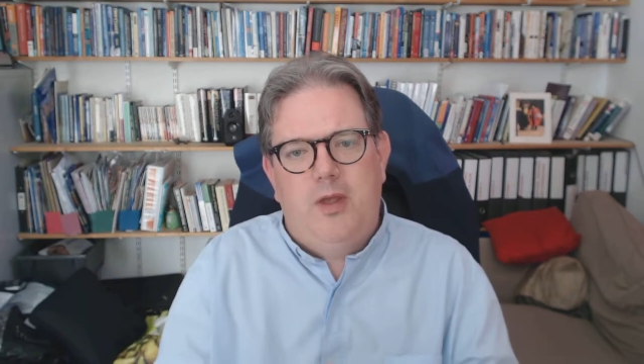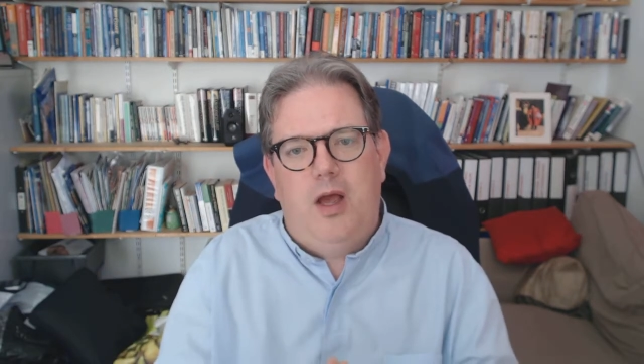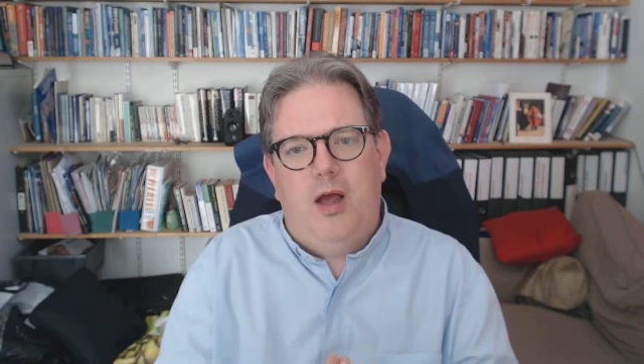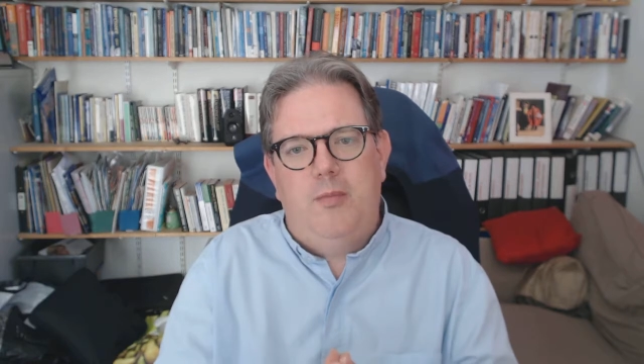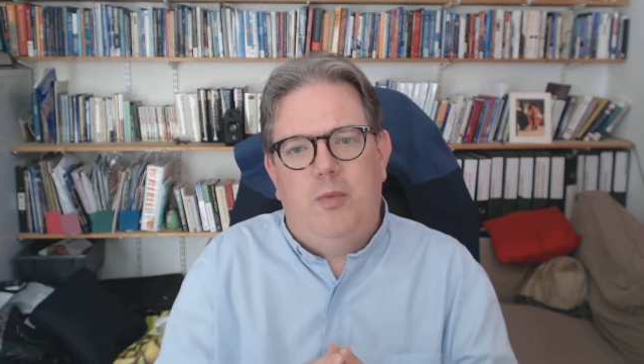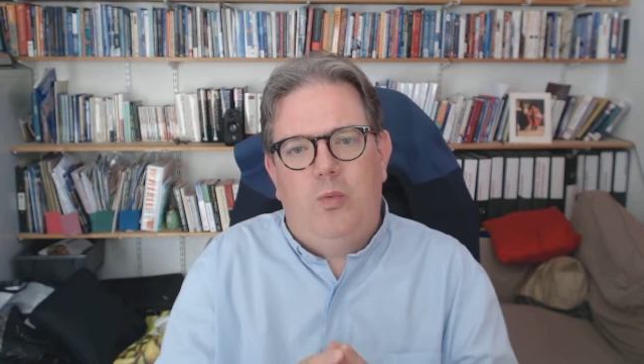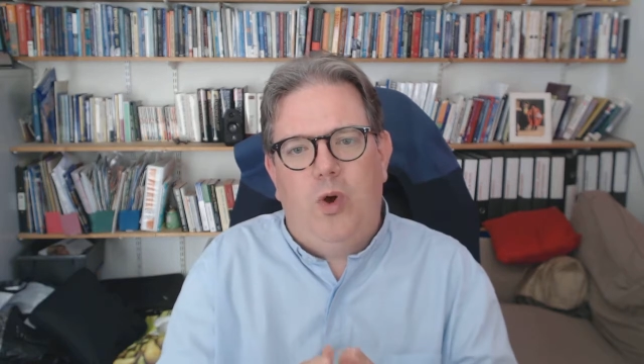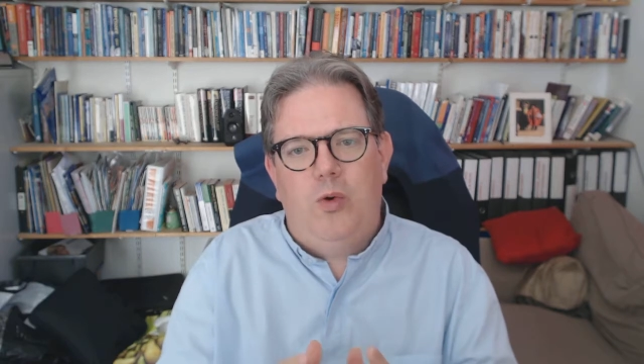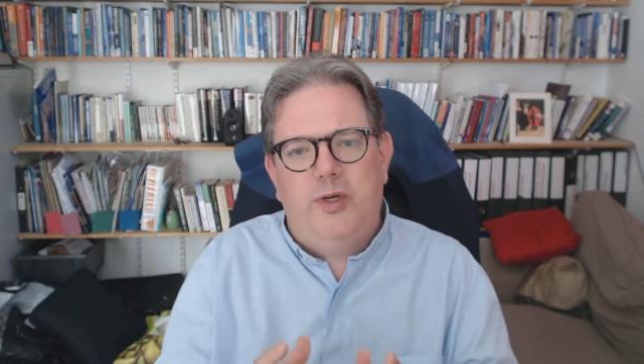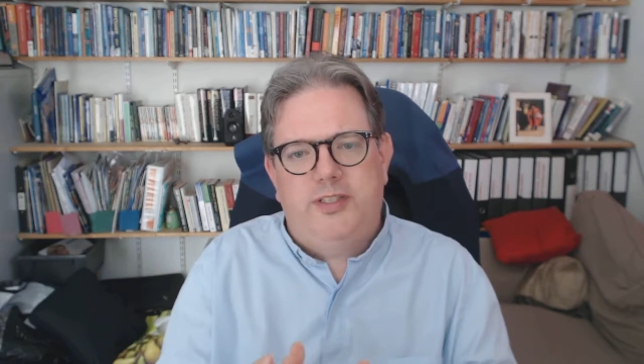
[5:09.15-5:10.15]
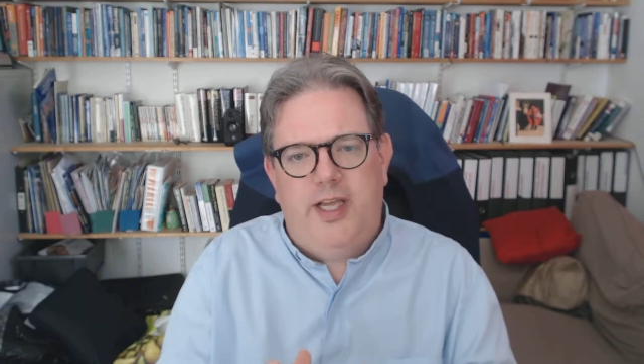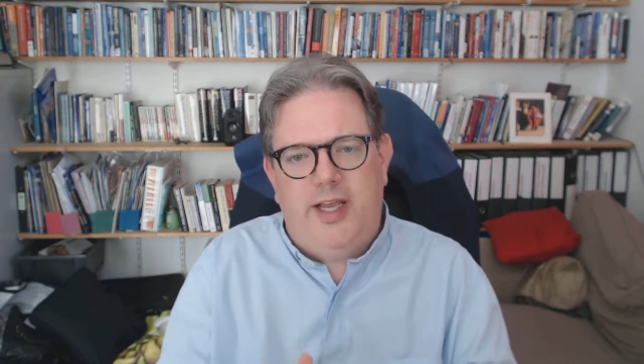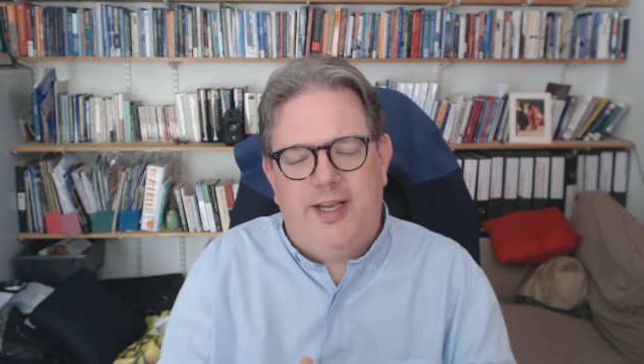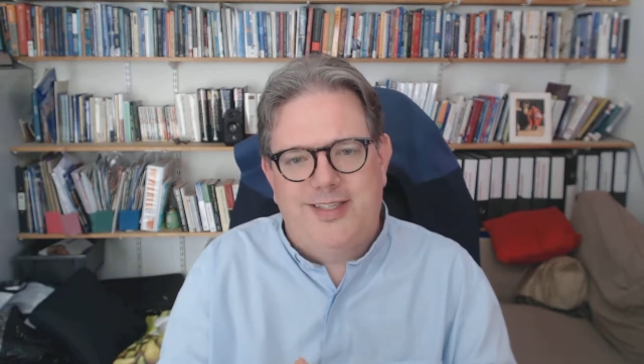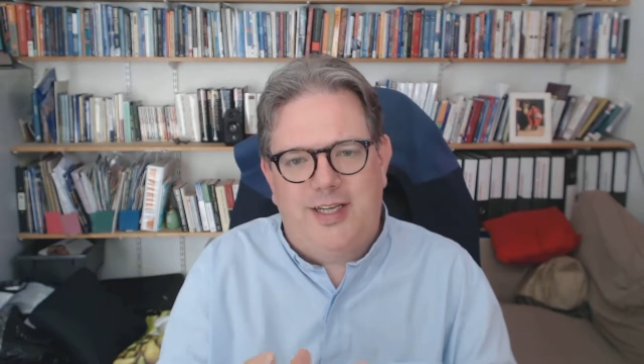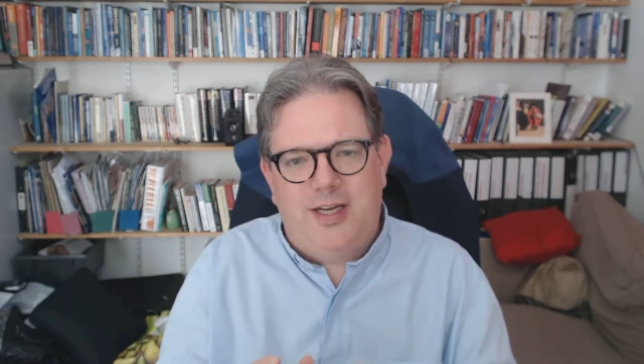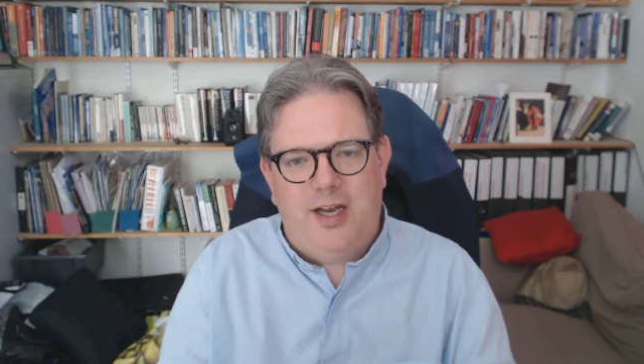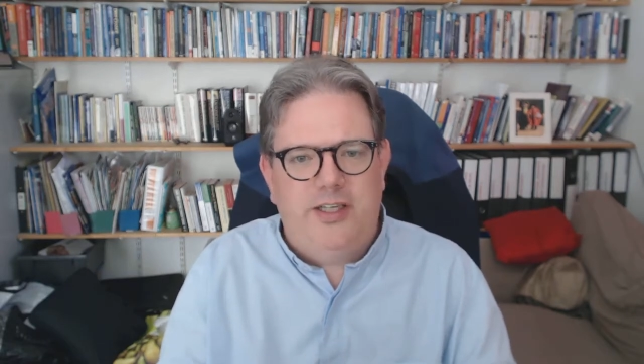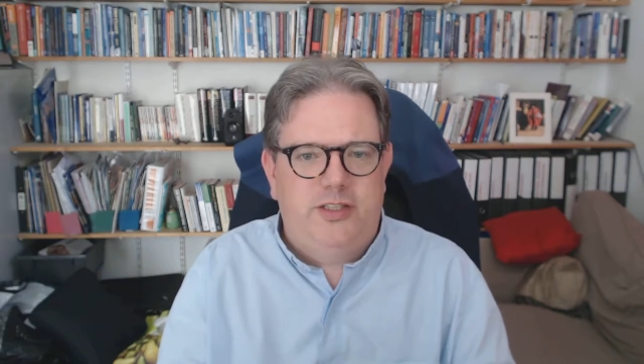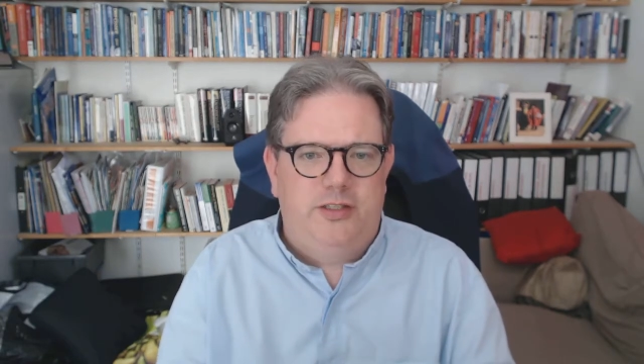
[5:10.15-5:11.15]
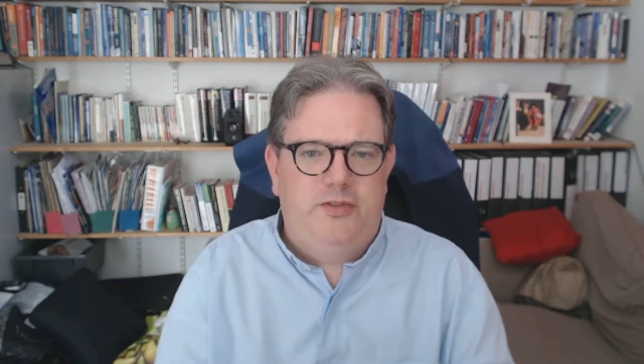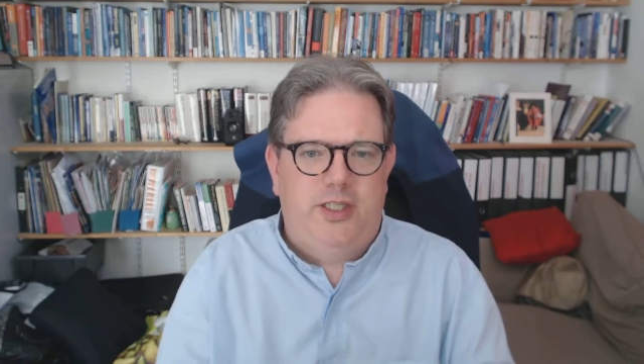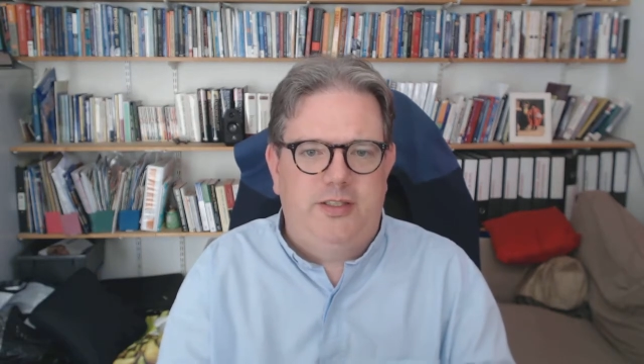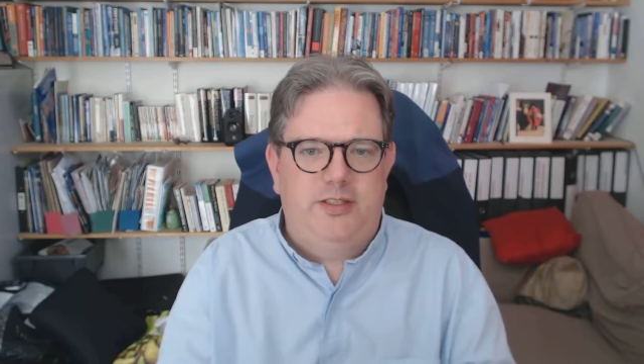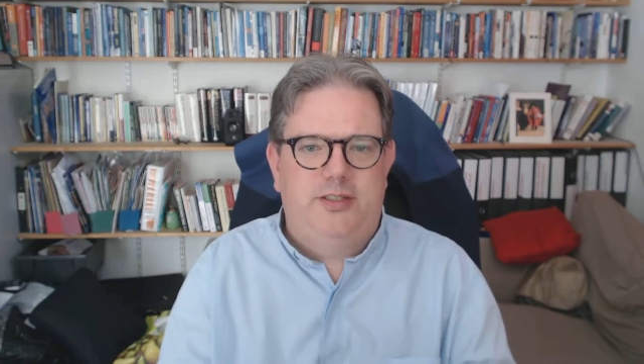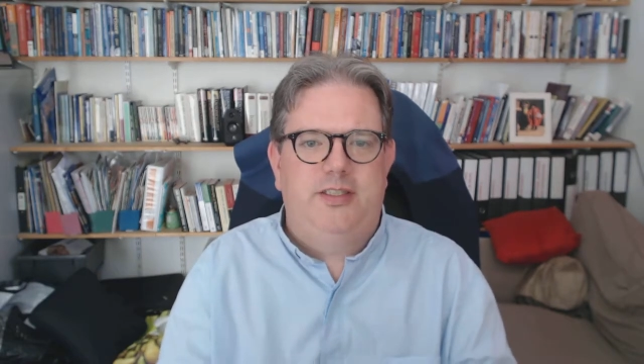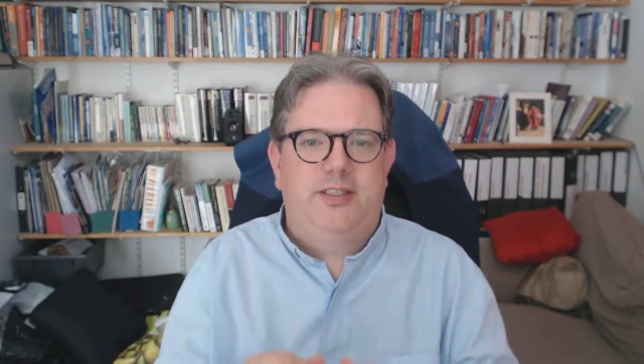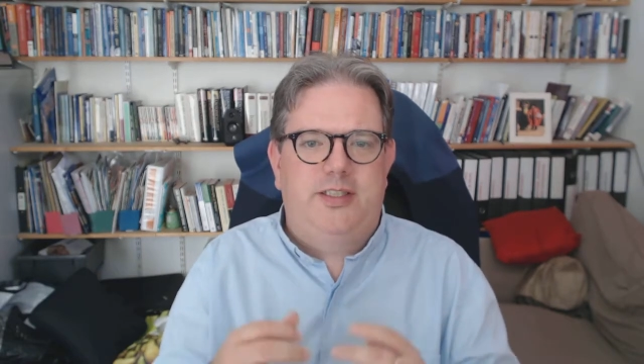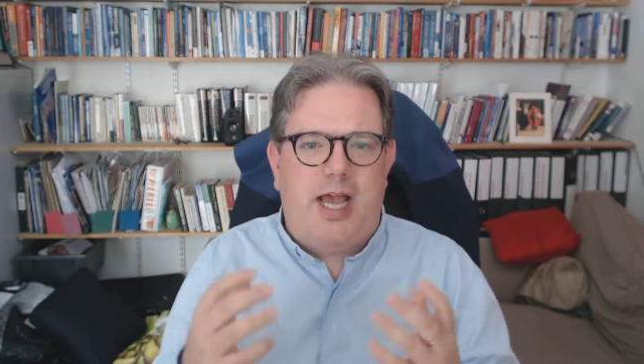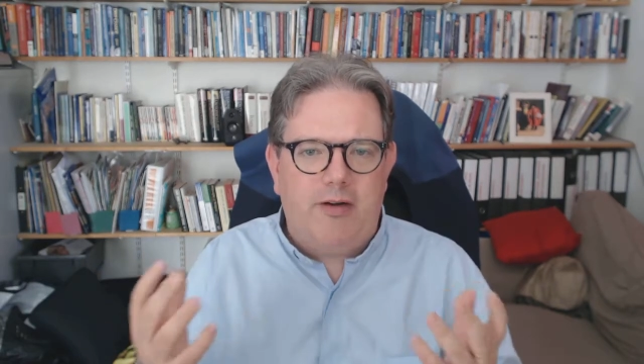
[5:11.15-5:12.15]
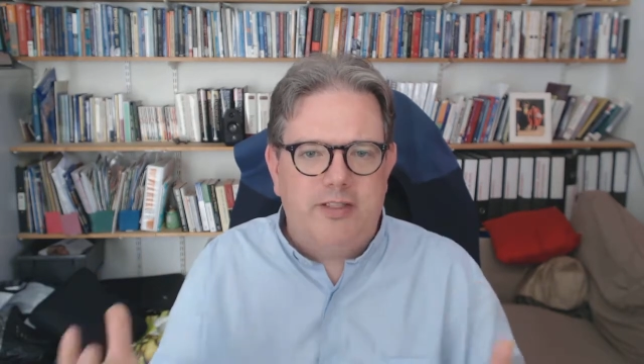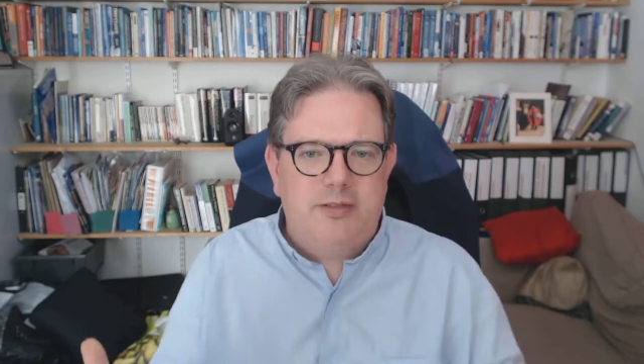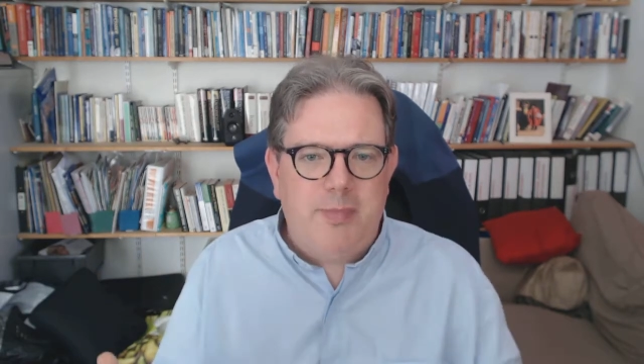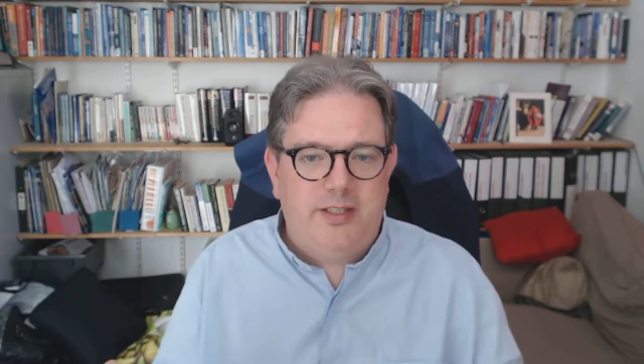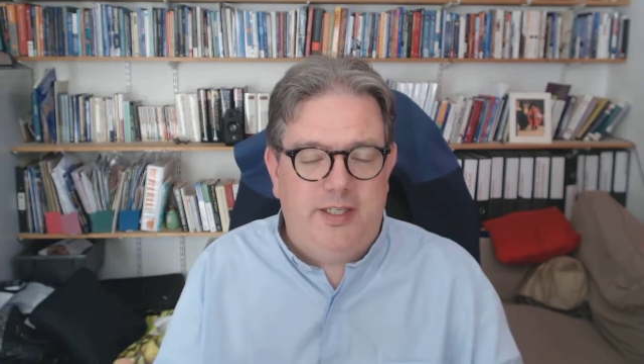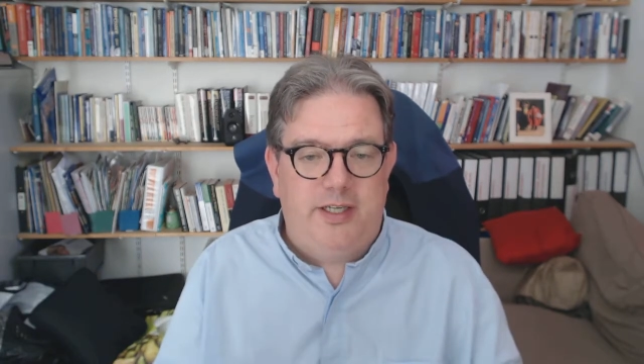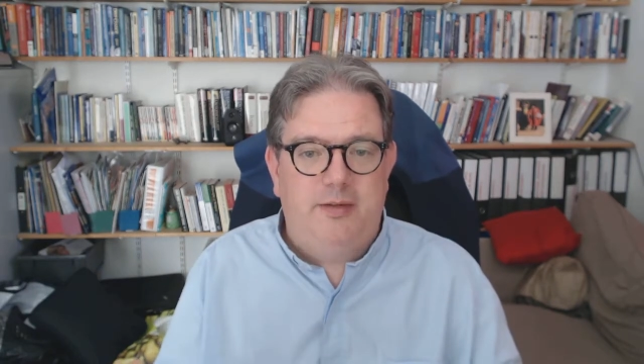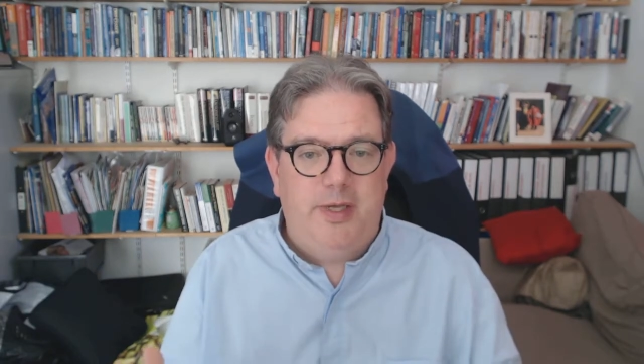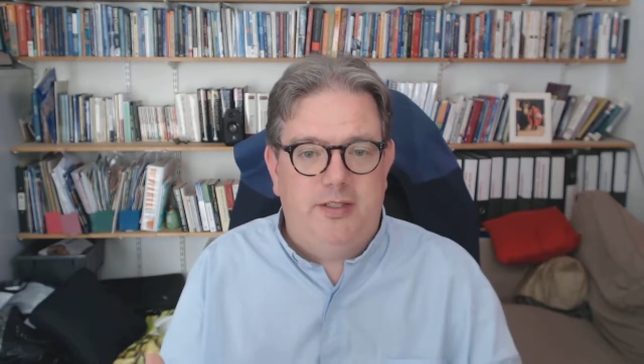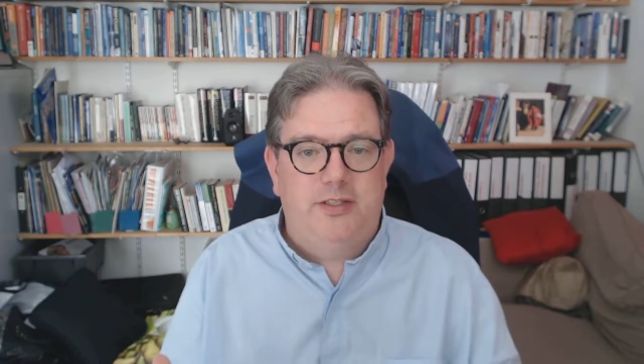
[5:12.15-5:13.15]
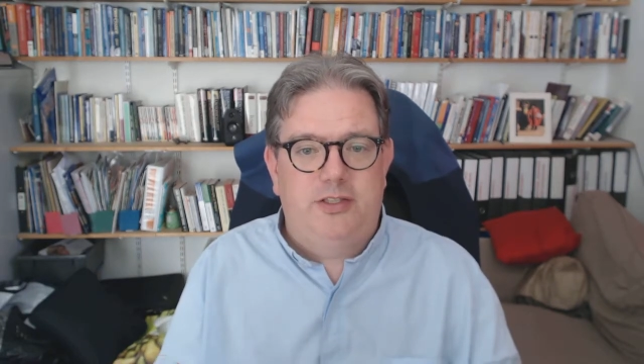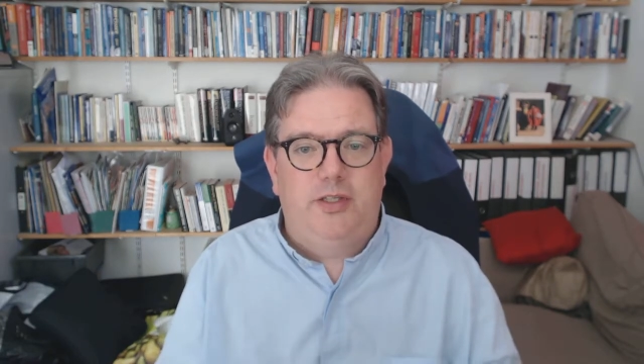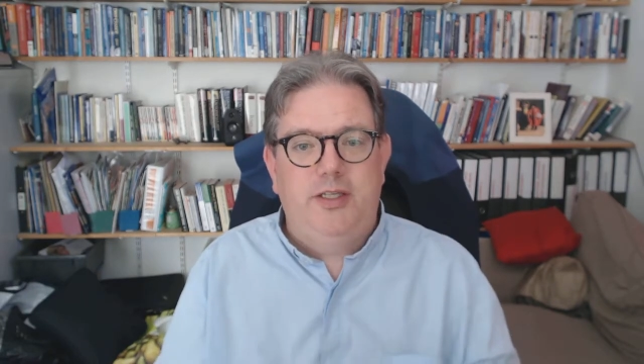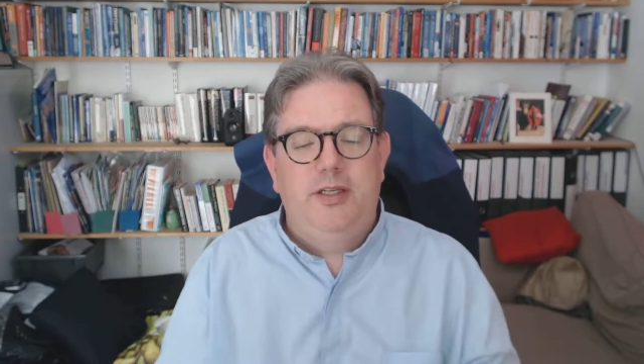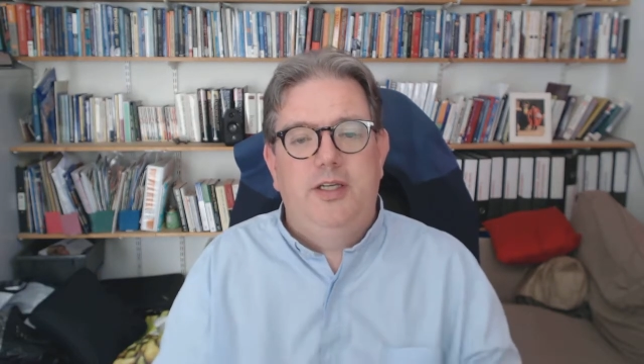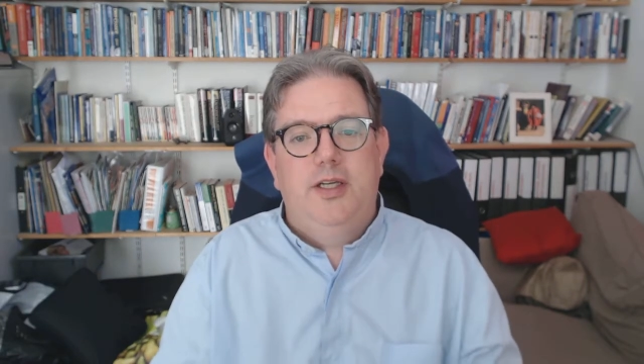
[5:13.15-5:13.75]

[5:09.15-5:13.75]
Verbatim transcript: Um, what we're seeing is a clash of Jesus's charismatic ministry,